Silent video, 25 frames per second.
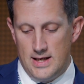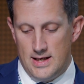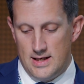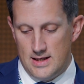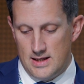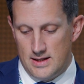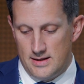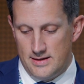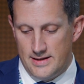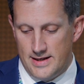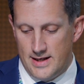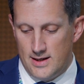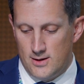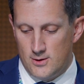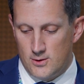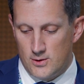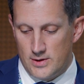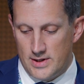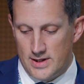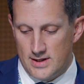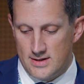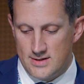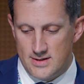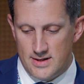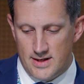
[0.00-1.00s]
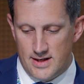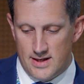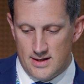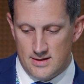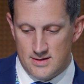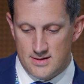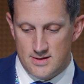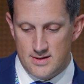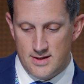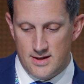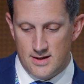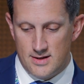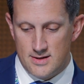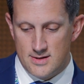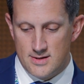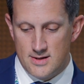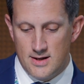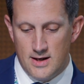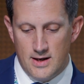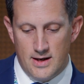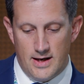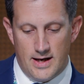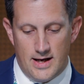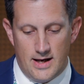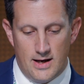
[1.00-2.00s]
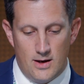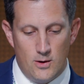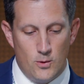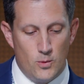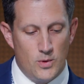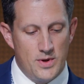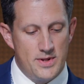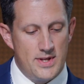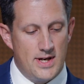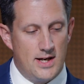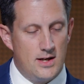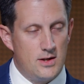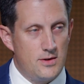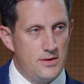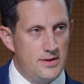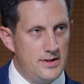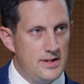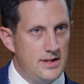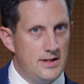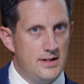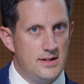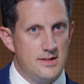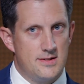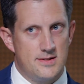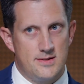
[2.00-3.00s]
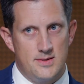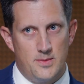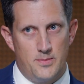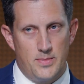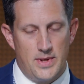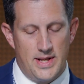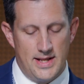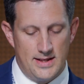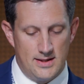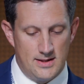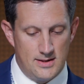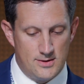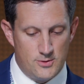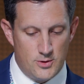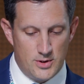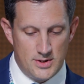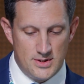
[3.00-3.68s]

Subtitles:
the ACUNEX AN6, without this blended